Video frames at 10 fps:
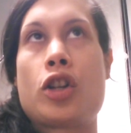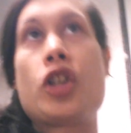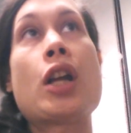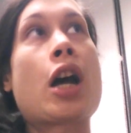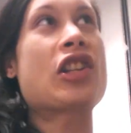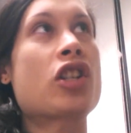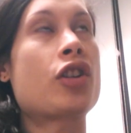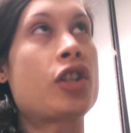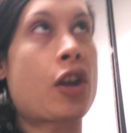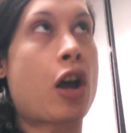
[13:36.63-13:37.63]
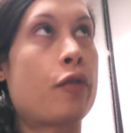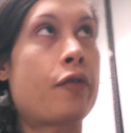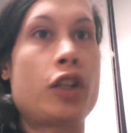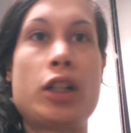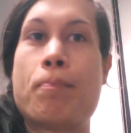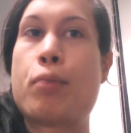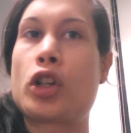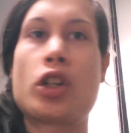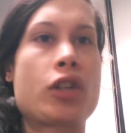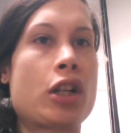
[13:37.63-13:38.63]
she hunts herself, she
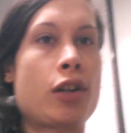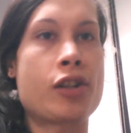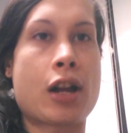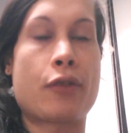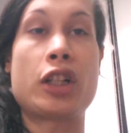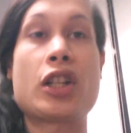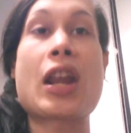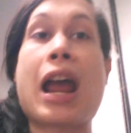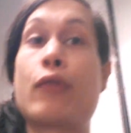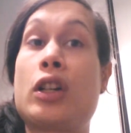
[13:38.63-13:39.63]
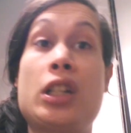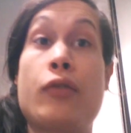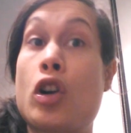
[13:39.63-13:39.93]
butchers it herself, she